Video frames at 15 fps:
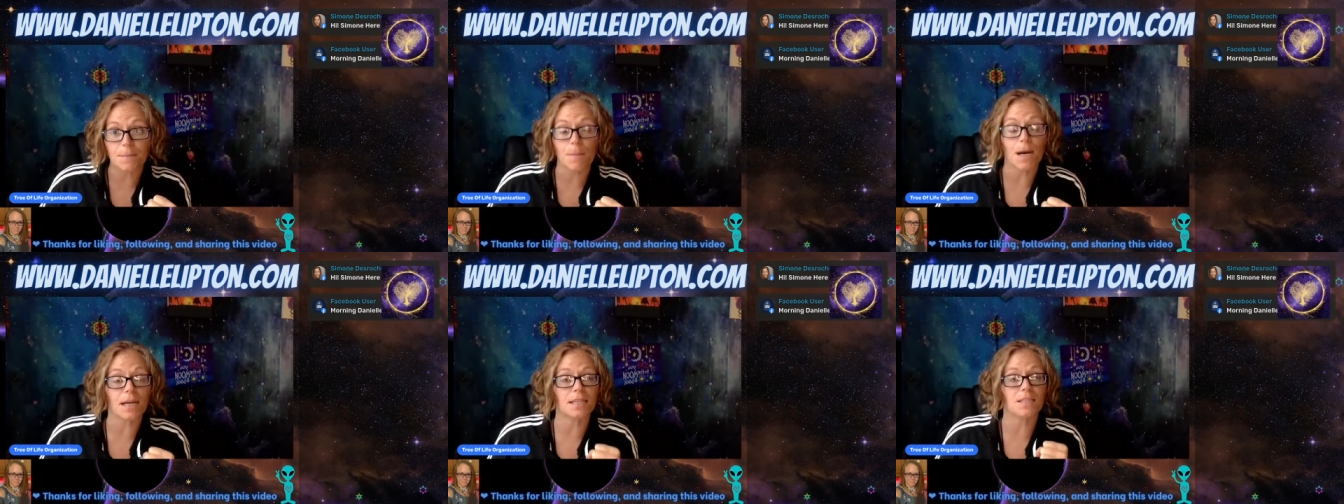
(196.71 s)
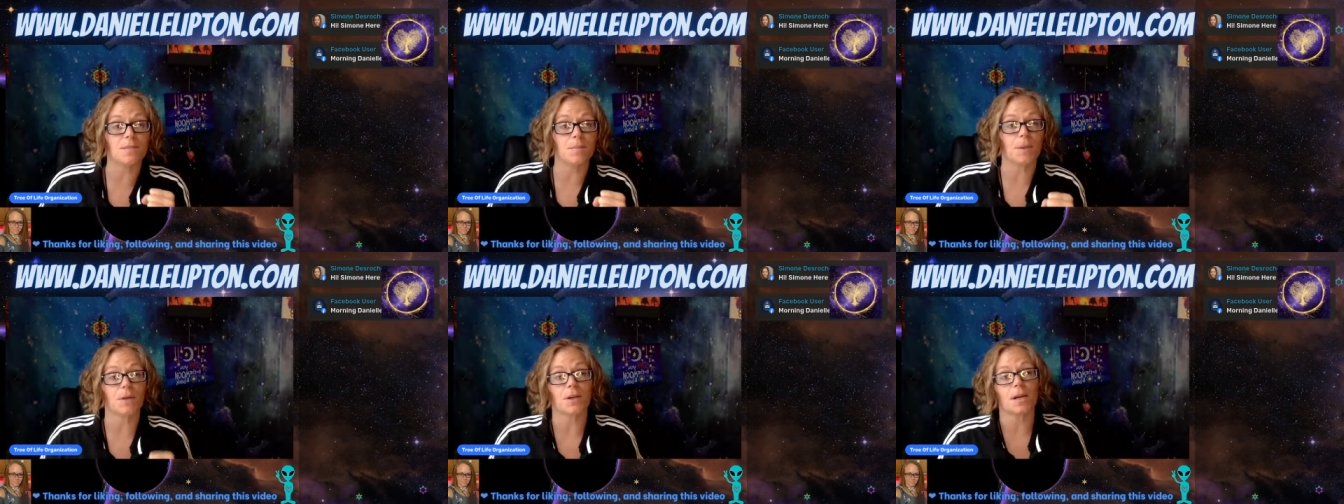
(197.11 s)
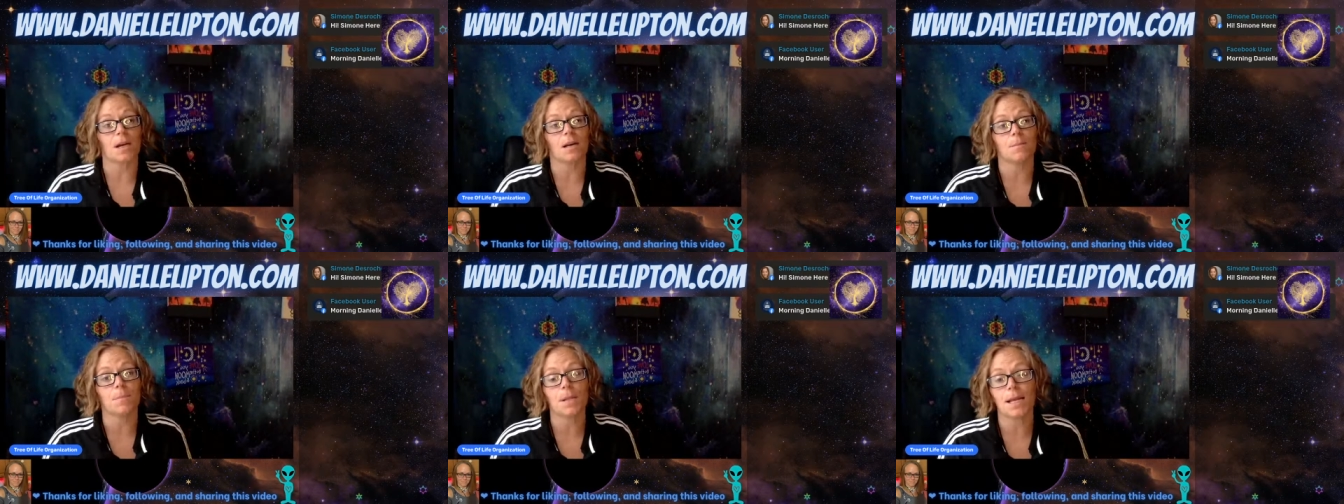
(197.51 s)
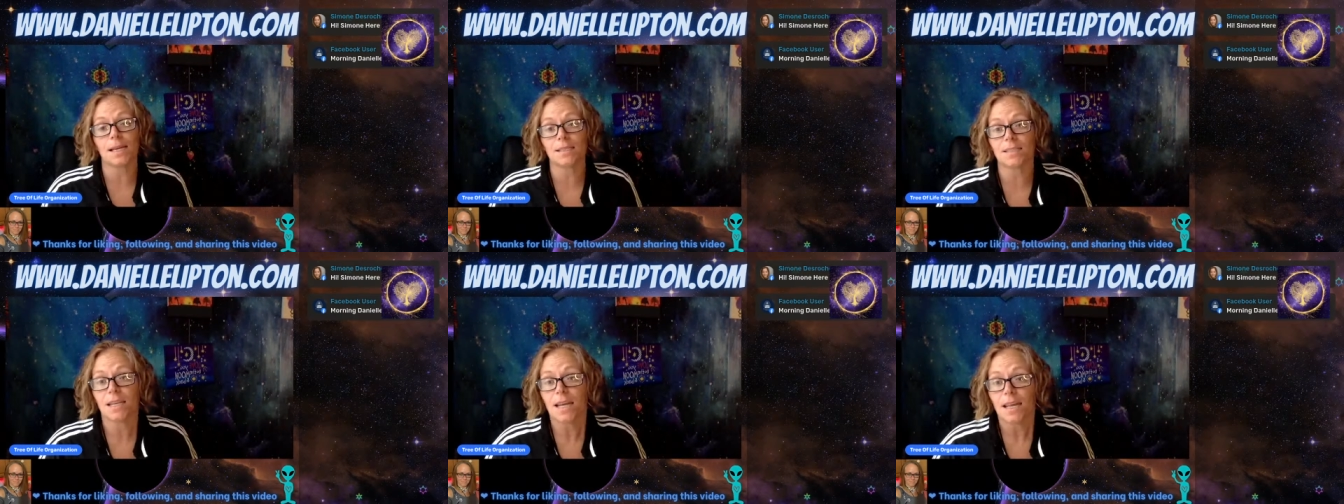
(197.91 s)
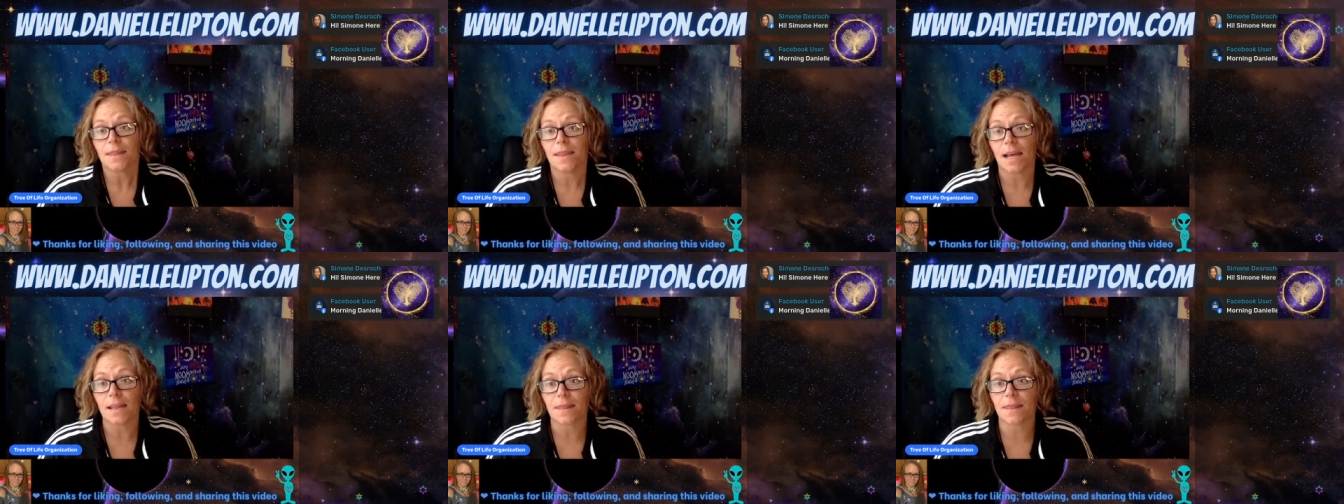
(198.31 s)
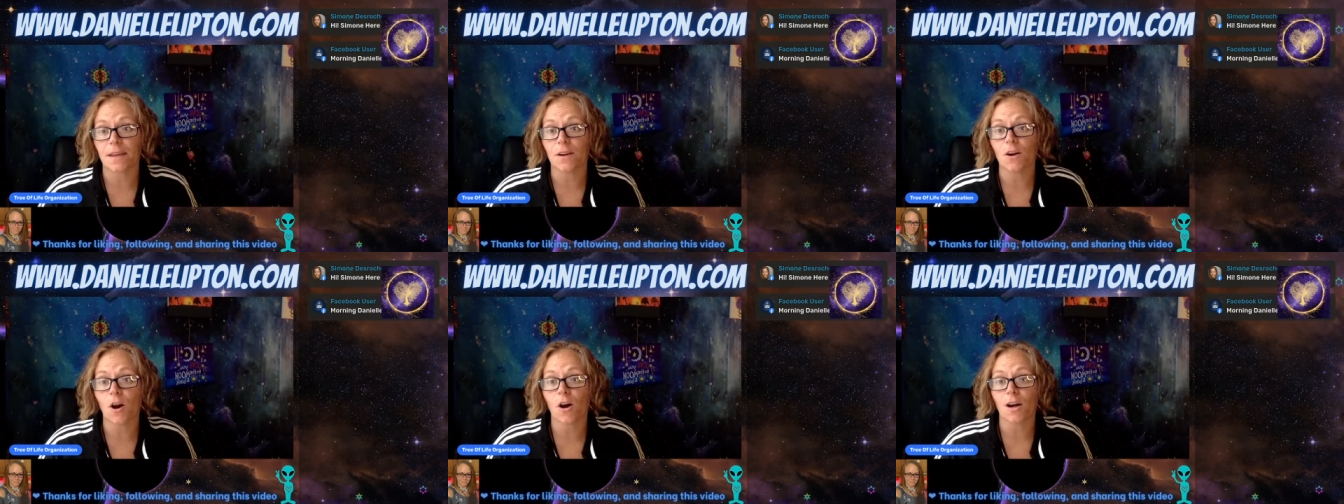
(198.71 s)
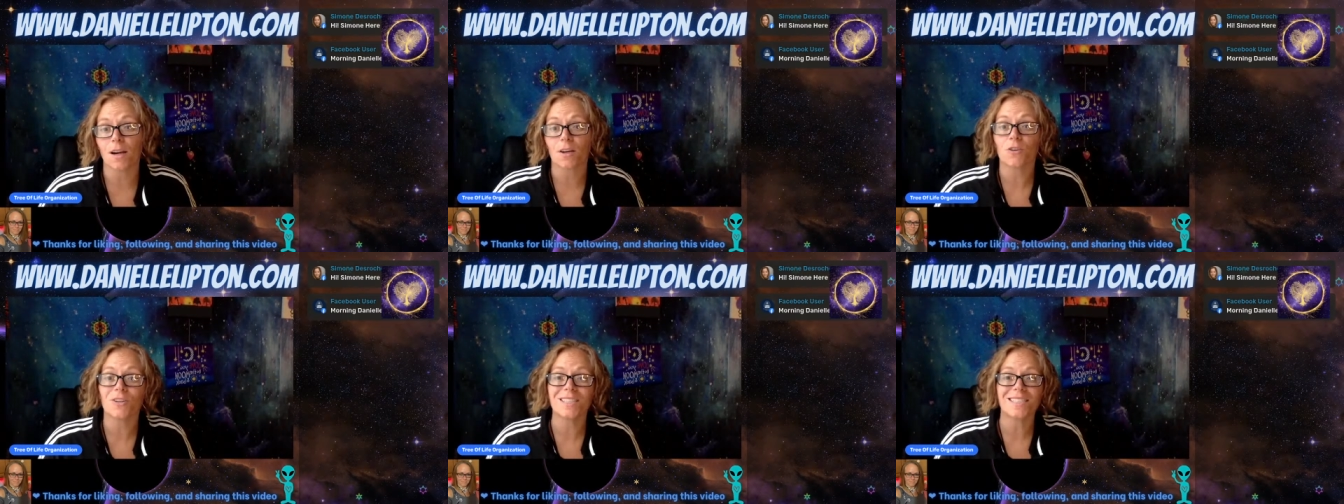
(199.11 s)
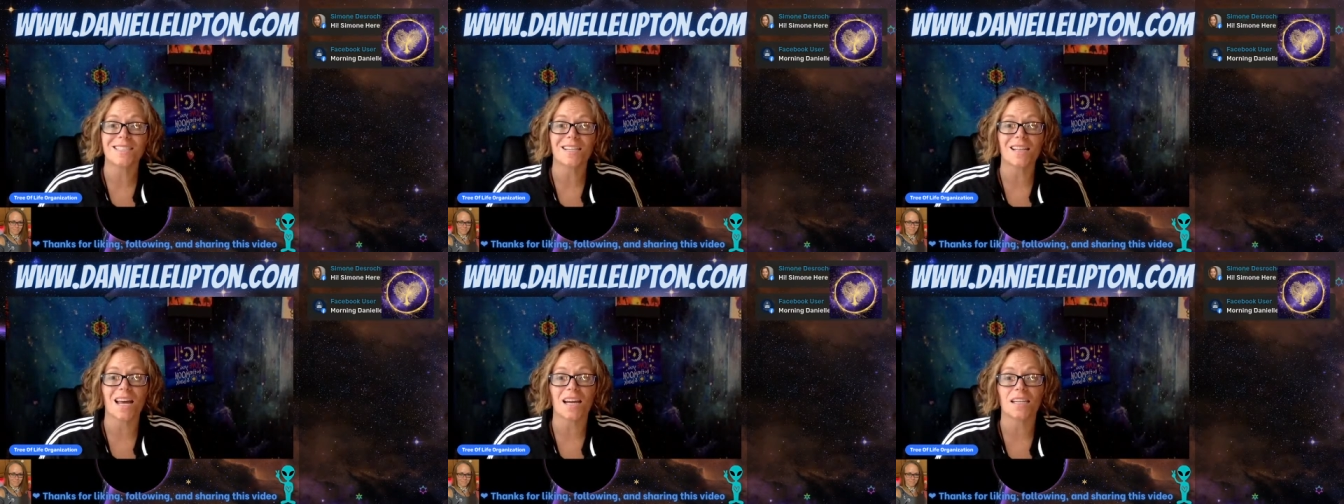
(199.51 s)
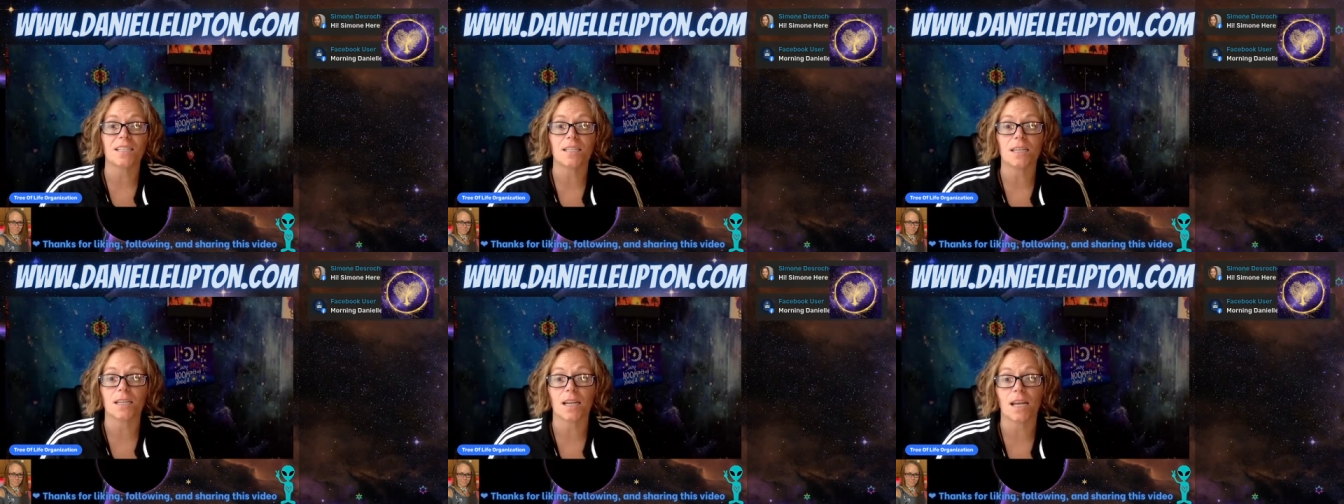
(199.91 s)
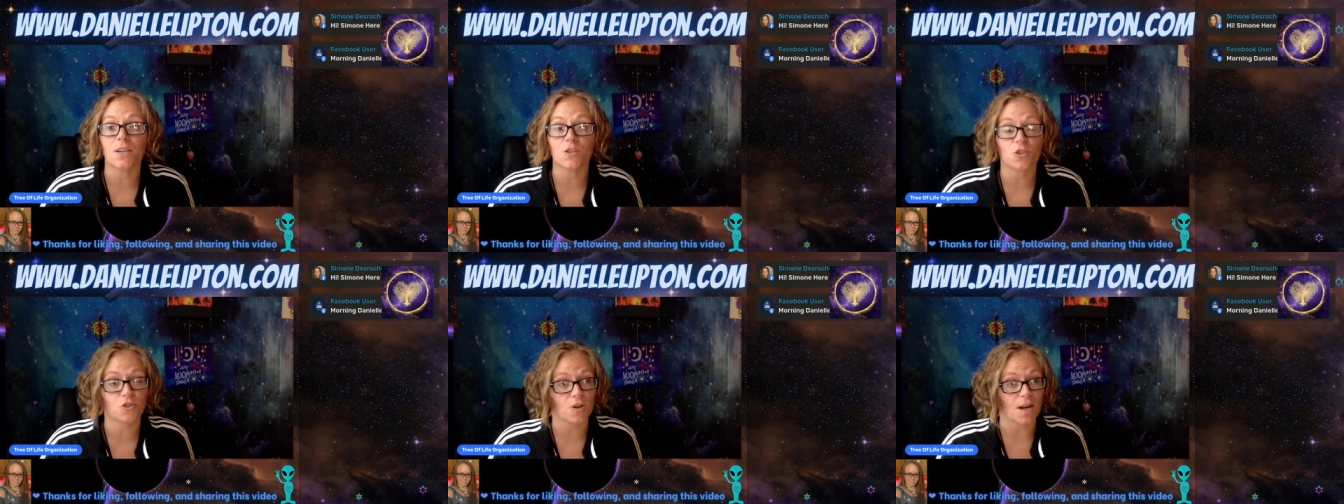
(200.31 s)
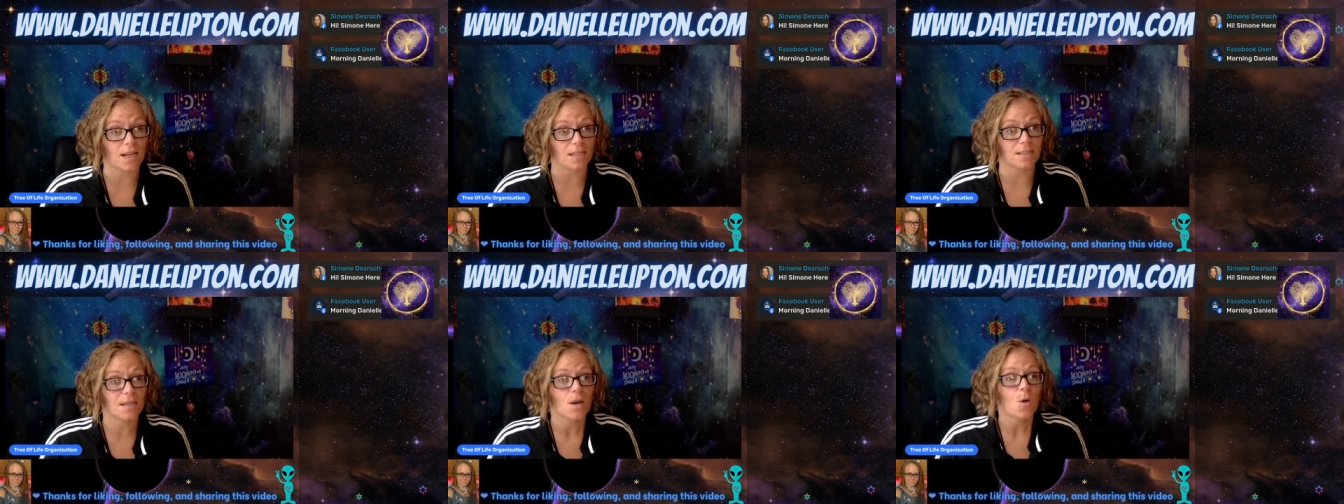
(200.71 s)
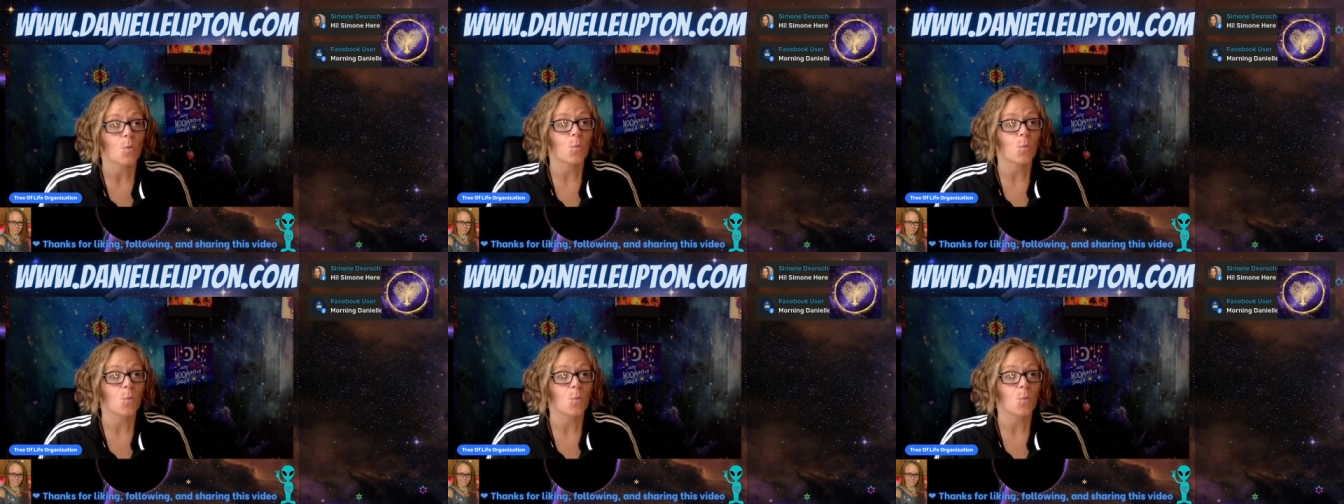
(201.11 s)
mind, spirit complex that there are crystalline DNA strands